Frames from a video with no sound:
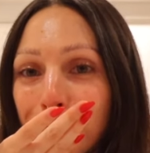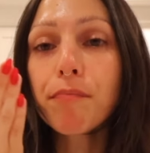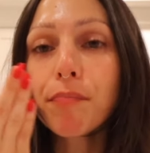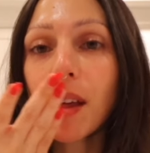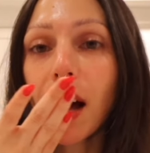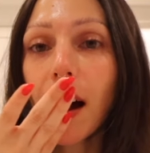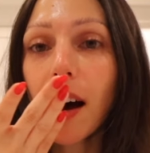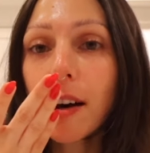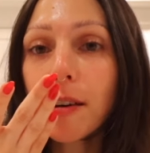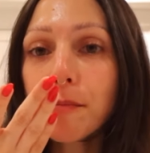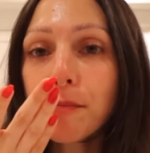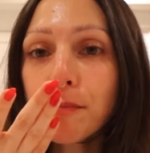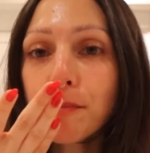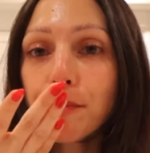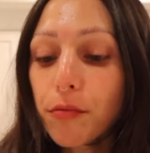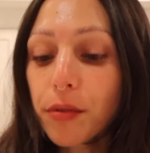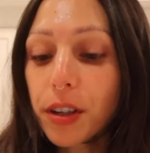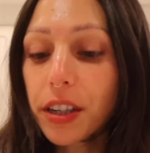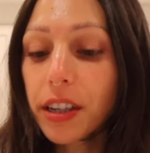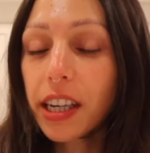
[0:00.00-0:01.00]
That
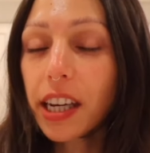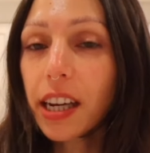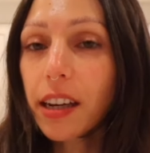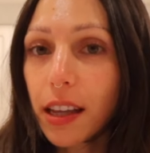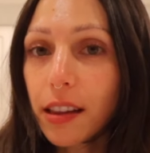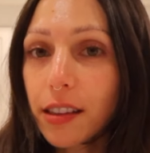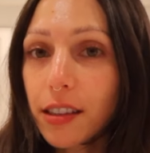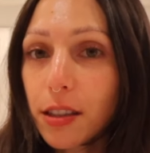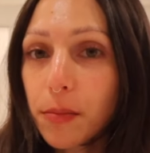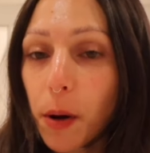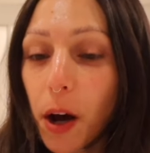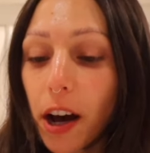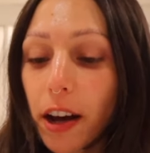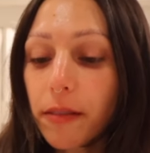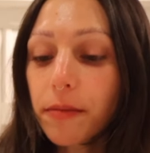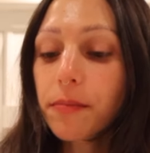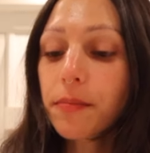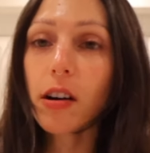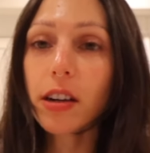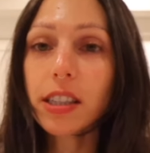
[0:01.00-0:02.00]
really hit the
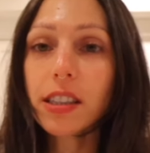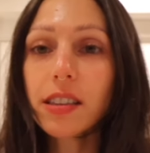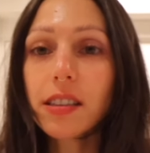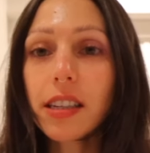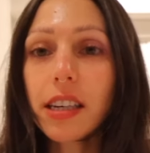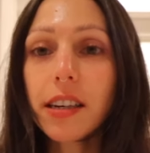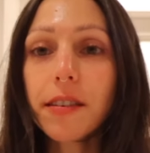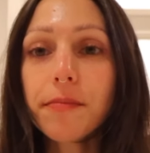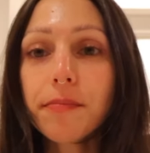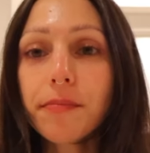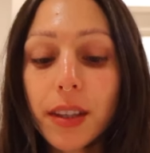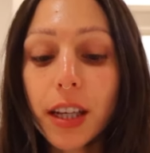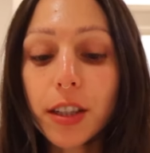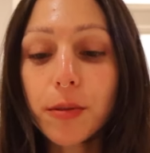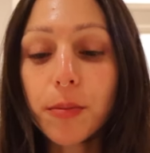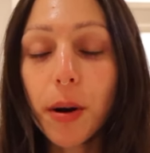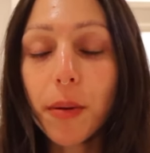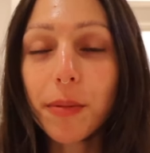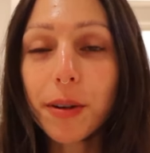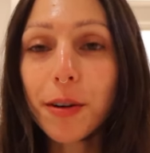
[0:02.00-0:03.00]
spot, honestly. That's
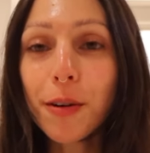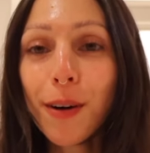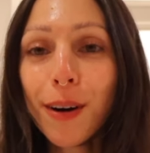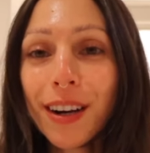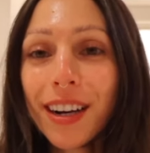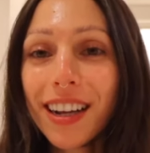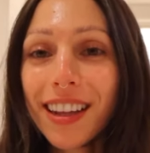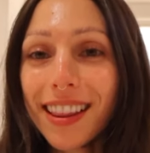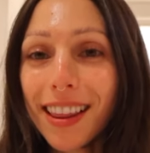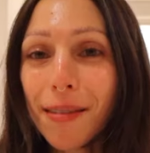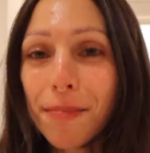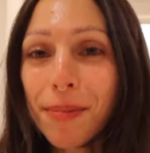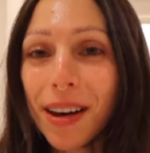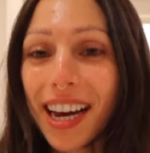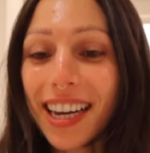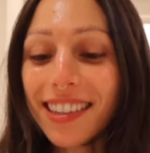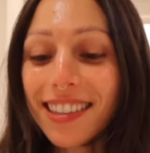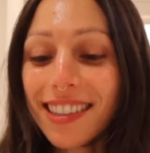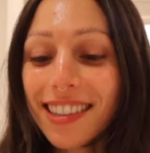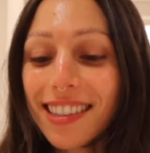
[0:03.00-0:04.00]
probably one of the
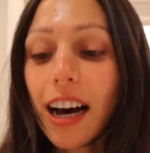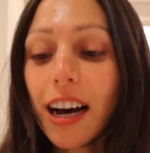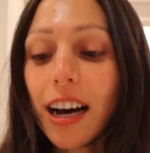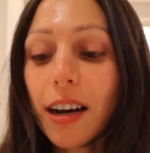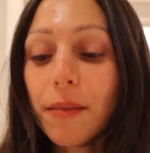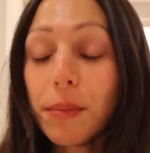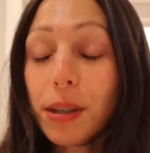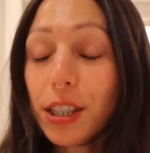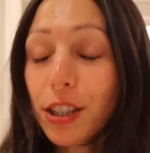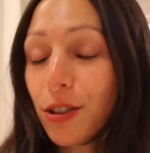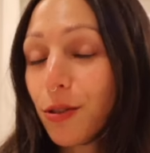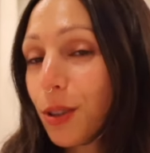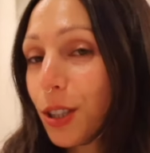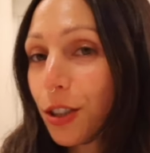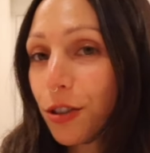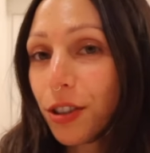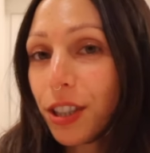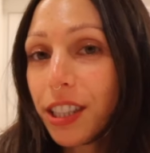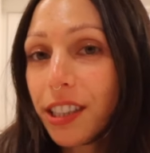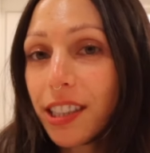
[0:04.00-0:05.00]
best sweet
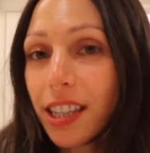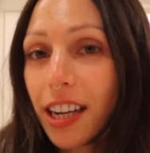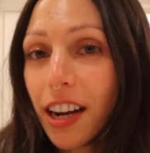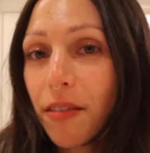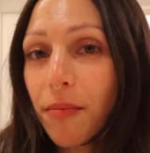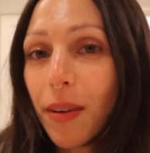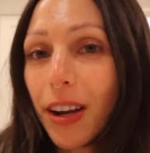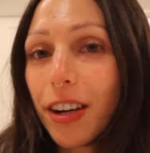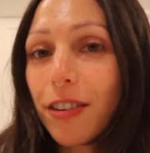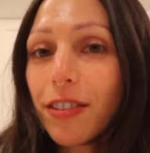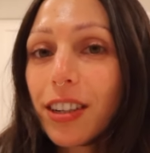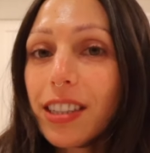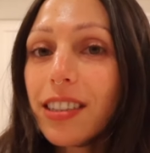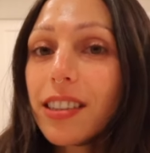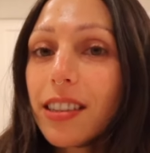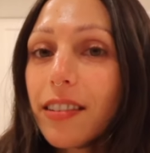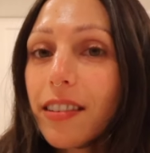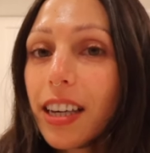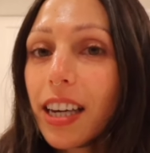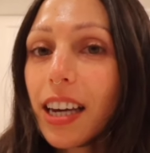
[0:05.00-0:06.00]
treats that I've made
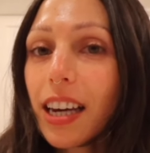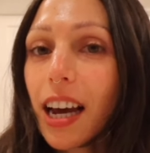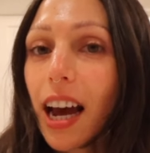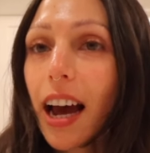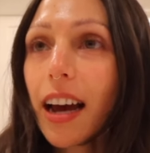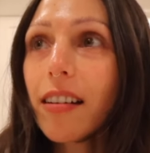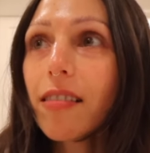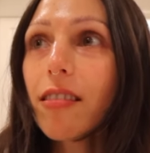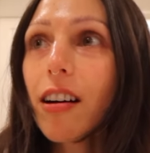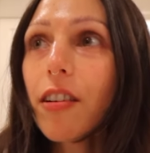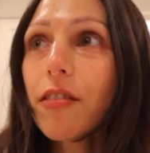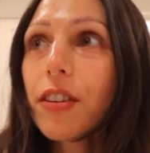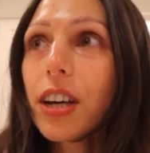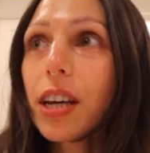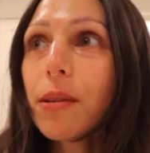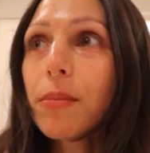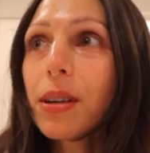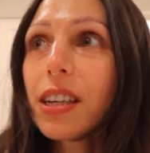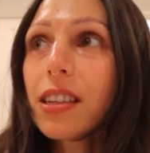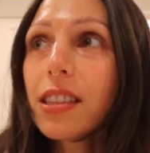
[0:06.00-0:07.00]
recently. I love
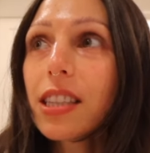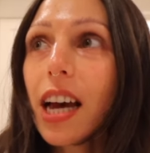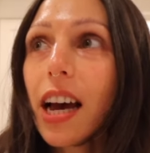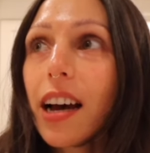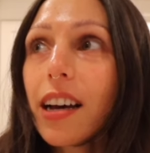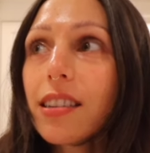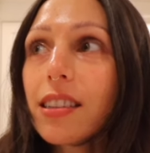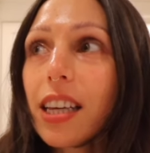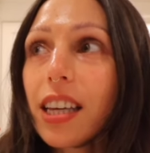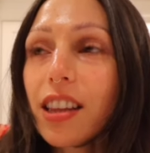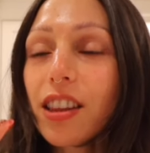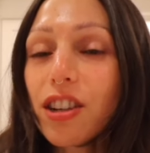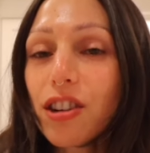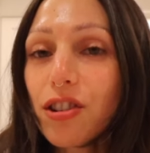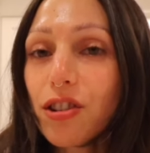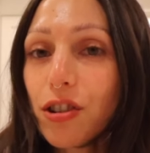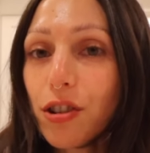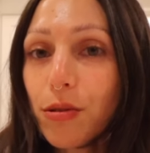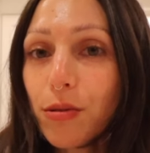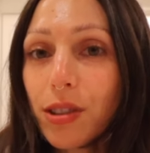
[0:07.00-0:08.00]
it because it has like the
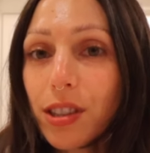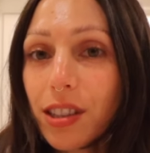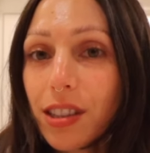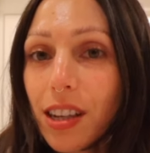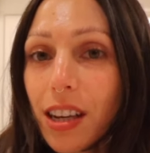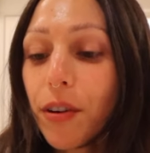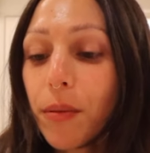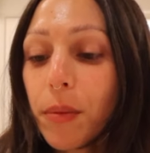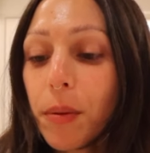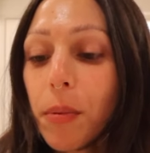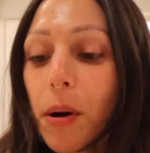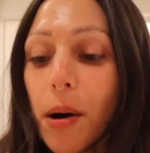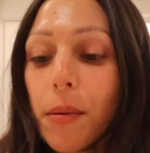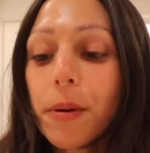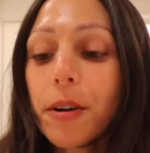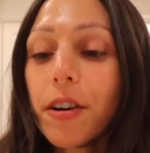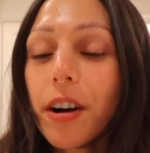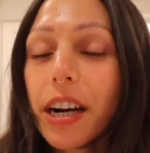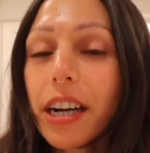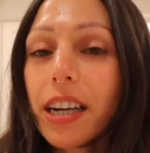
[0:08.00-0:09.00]
juice from the
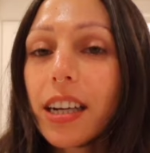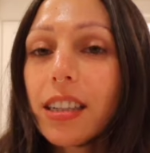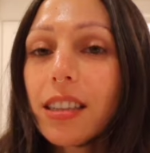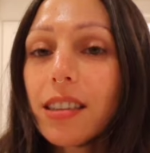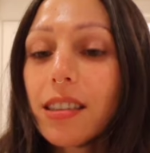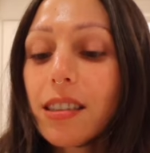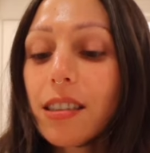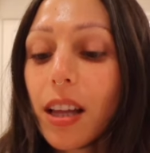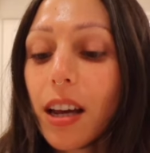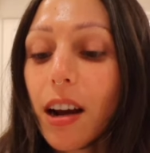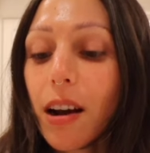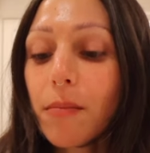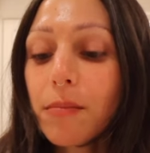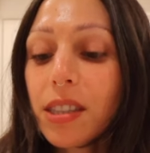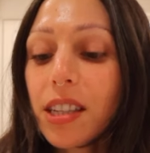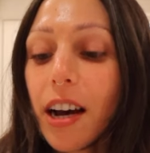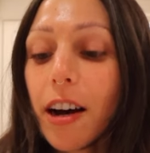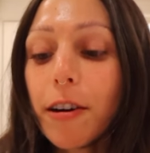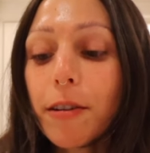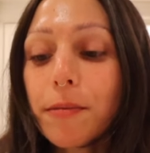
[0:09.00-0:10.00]
pomegranates that
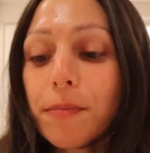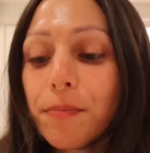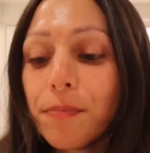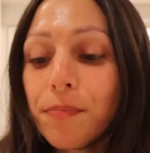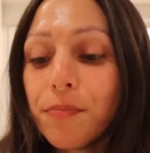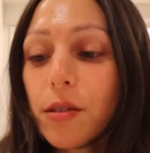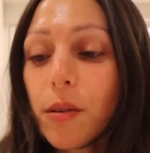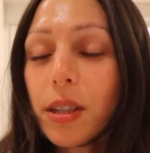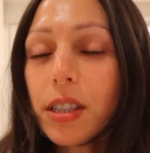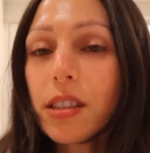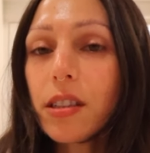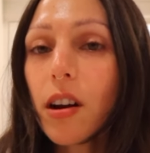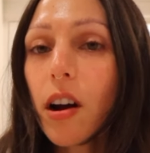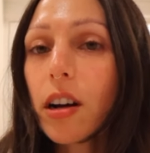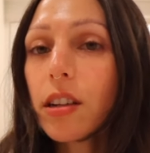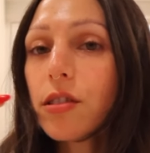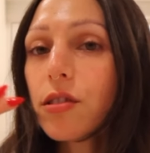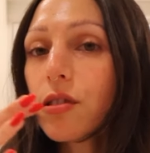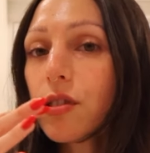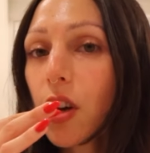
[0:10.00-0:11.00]
comes out. So it's
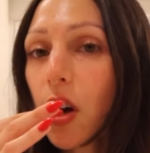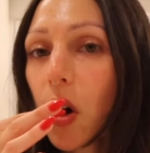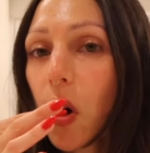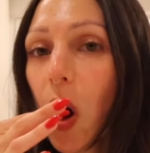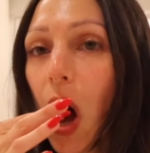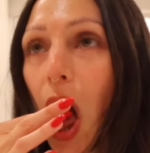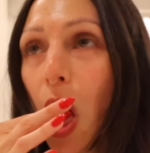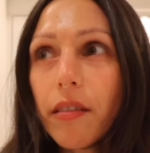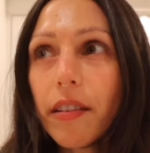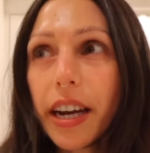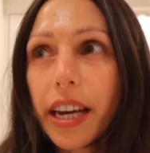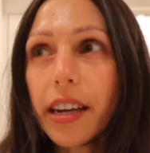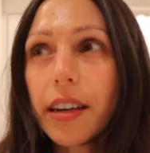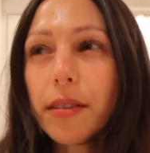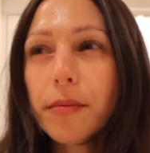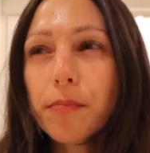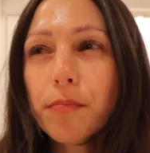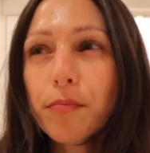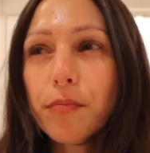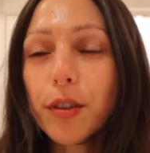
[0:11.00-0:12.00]
not so like
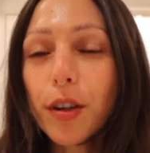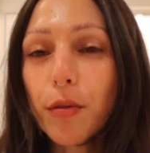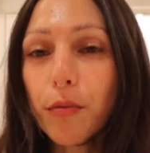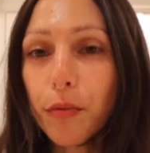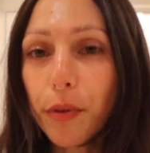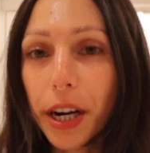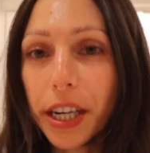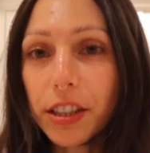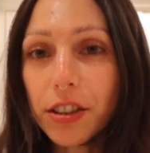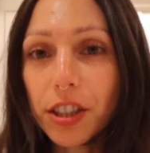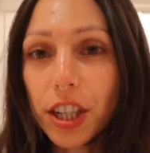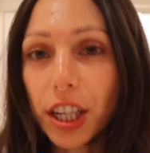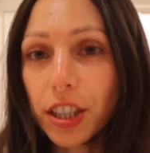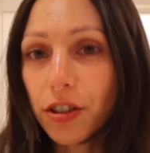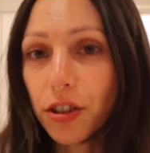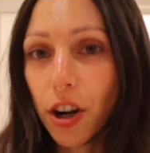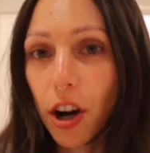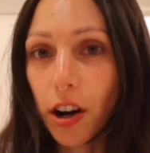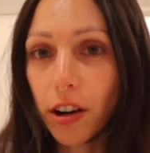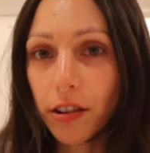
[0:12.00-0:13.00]
rich and
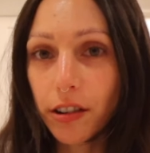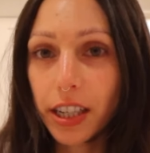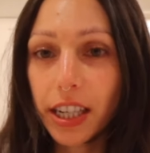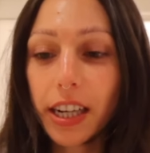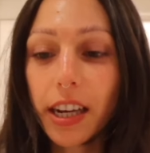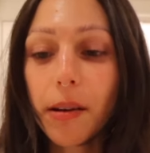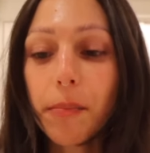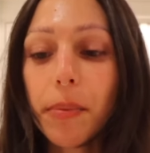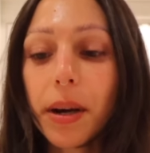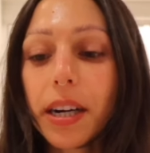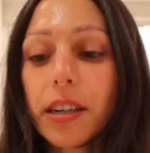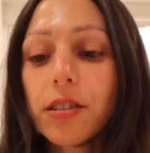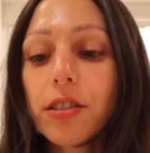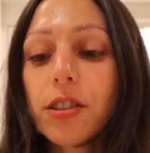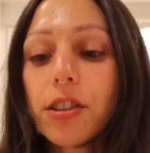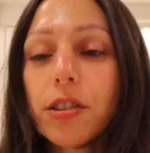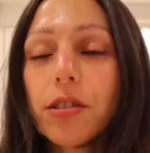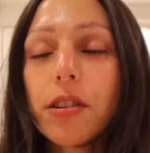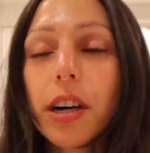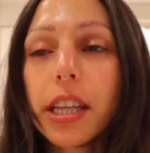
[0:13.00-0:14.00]
chocolatey compared
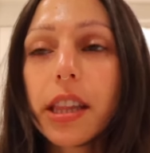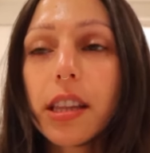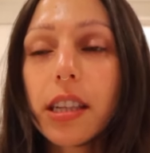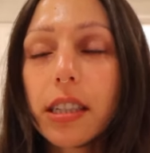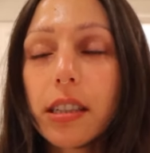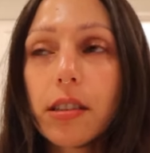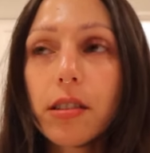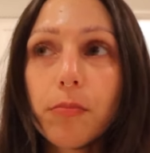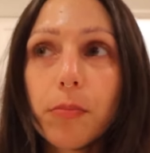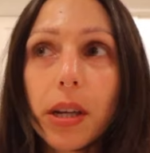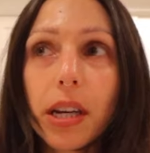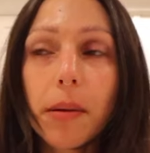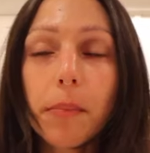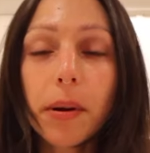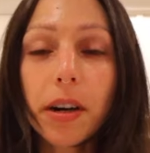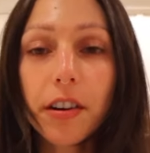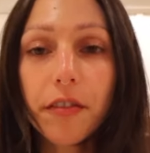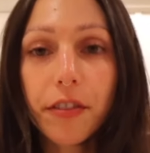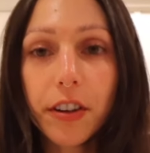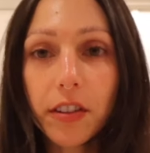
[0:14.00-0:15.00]
to like the peanut
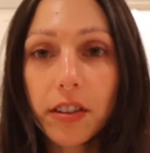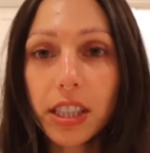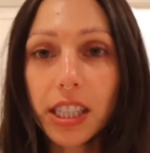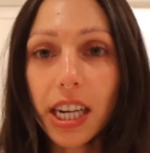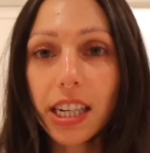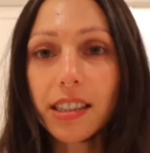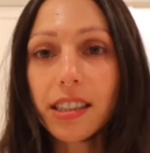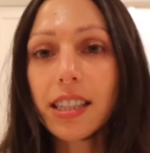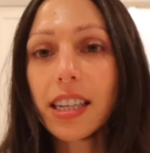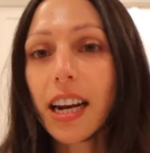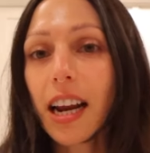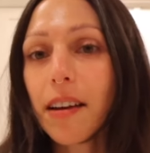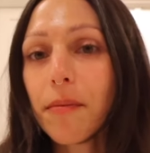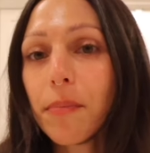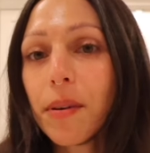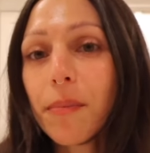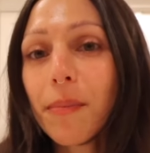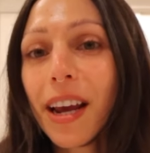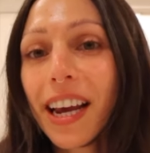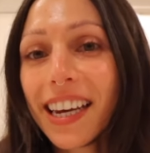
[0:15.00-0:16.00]
butter filled dates that I've
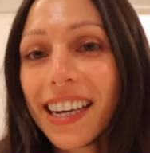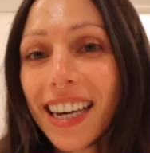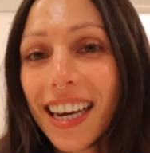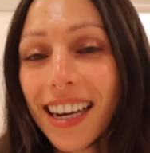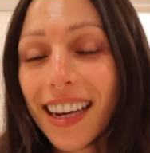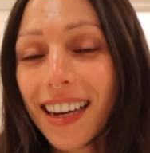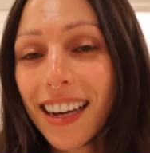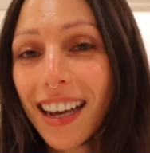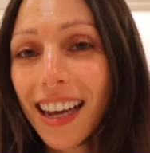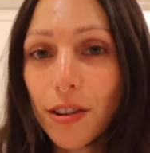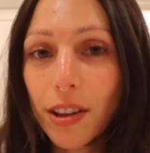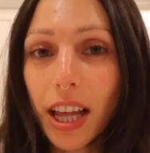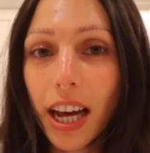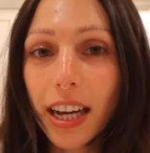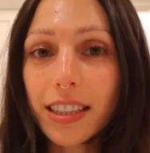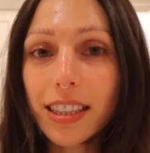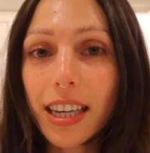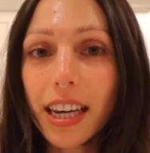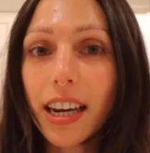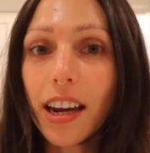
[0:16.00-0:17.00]
been making. So
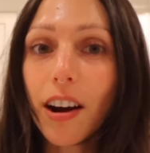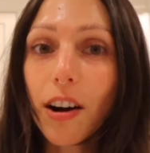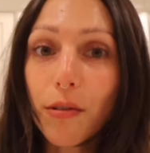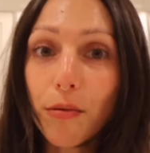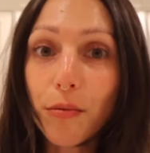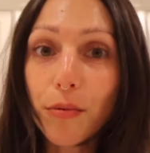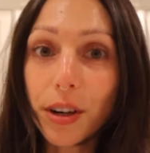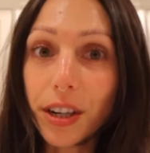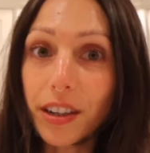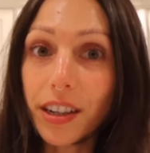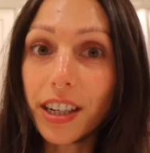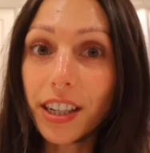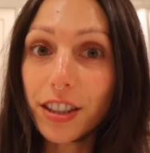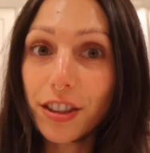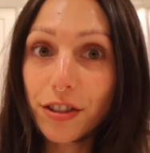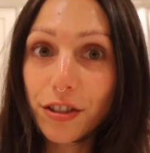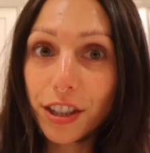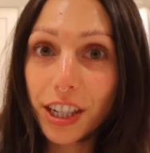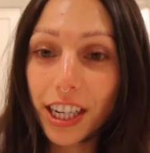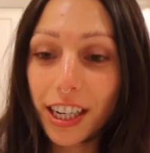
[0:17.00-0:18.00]
that's like really a
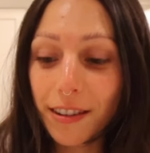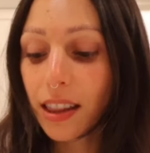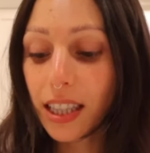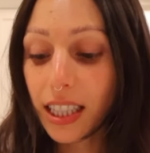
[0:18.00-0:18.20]
treat.